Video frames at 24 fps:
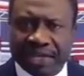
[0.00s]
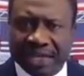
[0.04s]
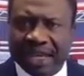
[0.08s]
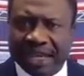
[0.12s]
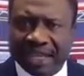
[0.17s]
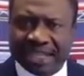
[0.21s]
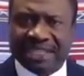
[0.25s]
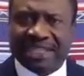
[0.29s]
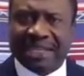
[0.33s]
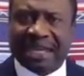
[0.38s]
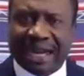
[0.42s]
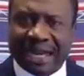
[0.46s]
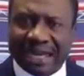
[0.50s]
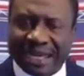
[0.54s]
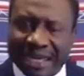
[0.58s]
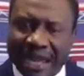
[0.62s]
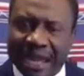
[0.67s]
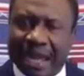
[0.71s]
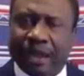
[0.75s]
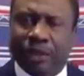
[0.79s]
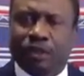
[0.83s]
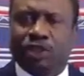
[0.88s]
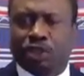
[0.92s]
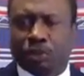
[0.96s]
this
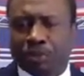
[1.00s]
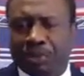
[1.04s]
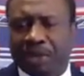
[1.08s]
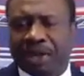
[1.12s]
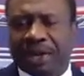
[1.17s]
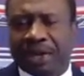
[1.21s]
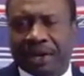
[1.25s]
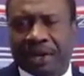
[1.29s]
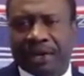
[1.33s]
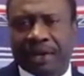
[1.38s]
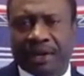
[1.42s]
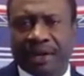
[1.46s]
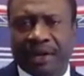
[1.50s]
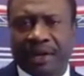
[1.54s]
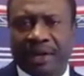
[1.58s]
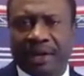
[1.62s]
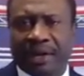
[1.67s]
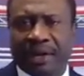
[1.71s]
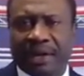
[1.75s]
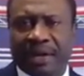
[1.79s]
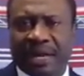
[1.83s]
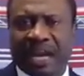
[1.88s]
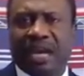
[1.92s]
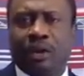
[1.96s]
announcement
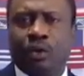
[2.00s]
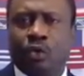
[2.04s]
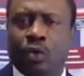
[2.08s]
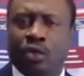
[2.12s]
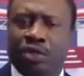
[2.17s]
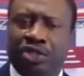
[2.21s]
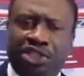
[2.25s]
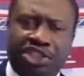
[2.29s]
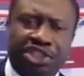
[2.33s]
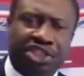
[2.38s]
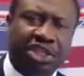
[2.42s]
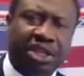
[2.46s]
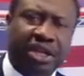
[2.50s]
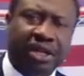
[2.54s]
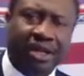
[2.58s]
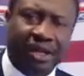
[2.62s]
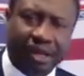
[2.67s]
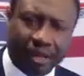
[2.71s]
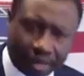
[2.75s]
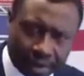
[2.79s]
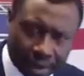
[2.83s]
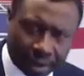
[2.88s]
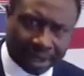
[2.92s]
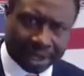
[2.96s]
that would see
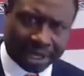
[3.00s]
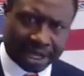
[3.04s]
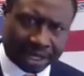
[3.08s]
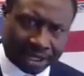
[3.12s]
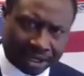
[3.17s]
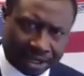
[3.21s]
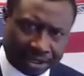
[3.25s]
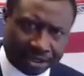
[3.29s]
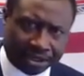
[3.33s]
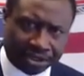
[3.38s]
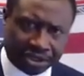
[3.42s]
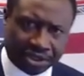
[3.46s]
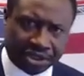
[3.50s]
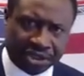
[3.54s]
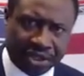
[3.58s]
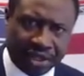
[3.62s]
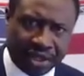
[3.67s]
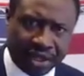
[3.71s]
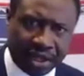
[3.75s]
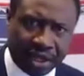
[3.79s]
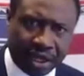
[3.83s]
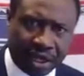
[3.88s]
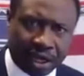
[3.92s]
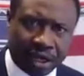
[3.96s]
the release
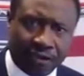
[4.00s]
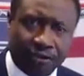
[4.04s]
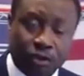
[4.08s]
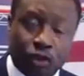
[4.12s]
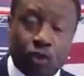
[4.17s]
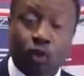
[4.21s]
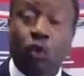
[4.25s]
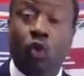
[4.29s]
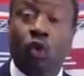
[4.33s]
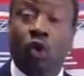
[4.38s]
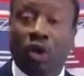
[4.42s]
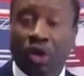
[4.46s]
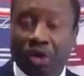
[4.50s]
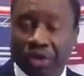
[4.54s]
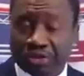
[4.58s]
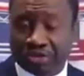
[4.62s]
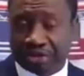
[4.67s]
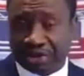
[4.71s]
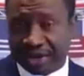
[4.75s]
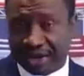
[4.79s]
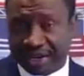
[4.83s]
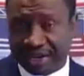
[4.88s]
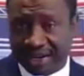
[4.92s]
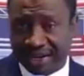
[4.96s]
of
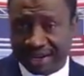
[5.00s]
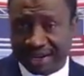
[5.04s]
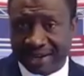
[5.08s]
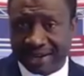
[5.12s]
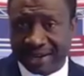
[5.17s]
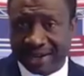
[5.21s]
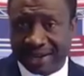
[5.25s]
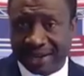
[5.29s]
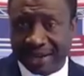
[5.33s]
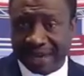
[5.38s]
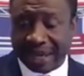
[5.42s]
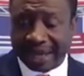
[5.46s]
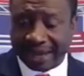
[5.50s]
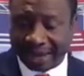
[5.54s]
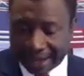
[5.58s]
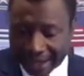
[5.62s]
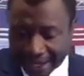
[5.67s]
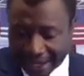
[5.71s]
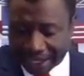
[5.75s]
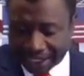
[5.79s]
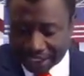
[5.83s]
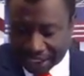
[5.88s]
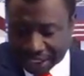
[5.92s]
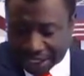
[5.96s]

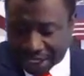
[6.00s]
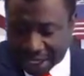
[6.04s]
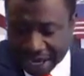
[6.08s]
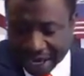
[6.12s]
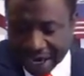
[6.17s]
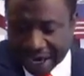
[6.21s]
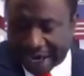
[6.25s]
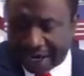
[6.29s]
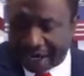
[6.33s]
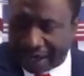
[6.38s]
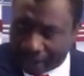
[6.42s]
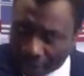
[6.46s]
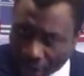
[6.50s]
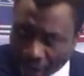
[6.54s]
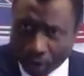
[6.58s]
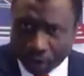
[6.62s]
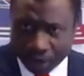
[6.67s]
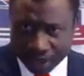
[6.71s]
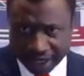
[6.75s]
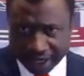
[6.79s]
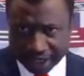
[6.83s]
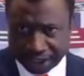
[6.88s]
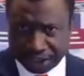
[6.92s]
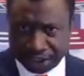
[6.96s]
289
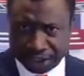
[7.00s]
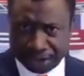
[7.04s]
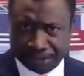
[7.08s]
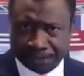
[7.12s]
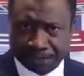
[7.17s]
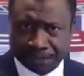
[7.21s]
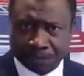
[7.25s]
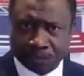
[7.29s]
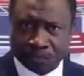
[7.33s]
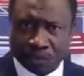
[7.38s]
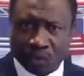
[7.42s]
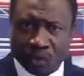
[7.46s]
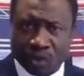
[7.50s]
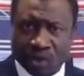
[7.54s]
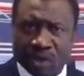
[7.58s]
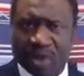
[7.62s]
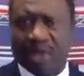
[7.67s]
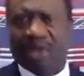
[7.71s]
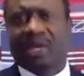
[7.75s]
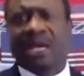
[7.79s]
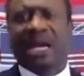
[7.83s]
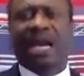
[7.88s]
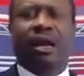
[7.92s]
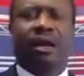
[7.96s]
orders.
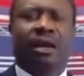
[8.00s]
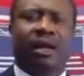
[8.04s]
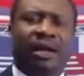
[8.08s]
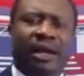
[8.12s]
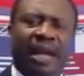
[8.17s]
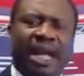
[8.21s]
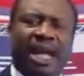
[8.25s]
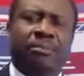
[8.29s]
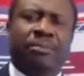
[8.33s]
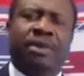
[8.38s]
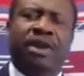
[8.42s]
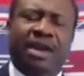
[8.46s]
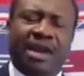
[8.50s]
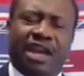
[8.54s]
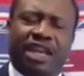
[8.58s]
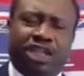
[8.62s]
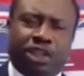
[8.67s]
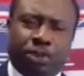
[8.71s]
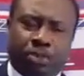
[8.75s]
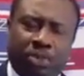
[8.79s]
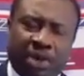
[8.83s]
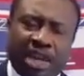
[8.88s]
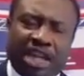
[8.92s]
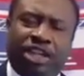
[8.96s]
Now, let me
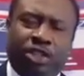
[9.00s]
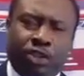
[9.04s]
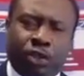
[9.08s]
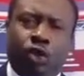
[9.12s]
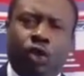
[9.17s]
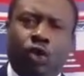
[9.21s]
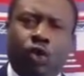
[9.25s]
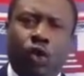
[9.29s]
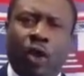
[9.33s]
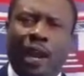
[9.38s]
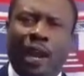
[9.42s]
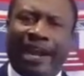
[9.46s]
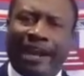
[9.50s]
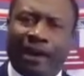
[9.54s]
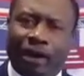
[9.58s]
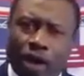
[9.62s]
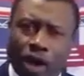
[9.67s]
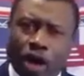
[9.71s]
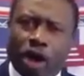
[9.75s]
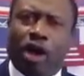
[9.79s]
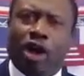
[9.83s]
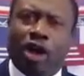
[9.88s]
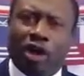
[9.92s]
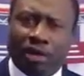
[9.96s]
explain to you why
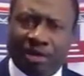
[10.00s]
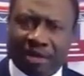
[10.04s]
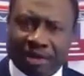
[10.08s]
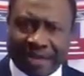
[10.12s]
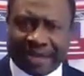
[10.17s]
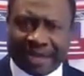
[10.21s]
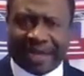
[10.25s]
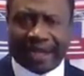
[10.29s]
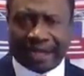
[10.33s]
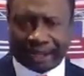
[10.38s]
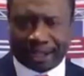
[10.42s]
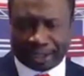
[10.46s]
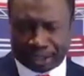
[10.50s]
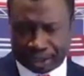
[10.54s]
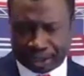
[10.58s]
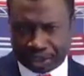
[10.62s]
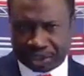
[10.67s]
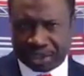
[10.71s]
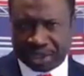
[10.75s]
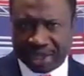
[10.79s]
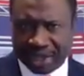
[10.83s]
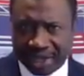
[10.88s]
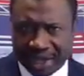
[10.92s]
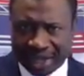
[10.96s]
all
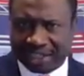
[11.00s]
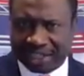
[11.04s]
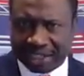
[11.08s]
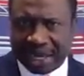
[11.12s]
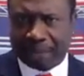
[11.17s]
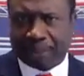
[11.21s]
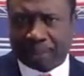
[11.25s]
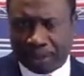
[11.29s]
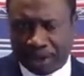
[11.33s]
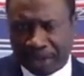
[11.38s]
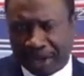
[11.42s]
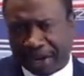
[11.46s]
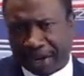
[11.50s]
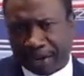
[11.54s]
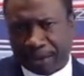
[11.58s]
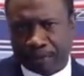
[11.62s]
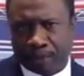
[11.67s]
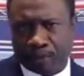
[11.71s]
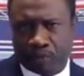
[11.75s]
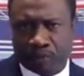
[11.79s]
this is happening.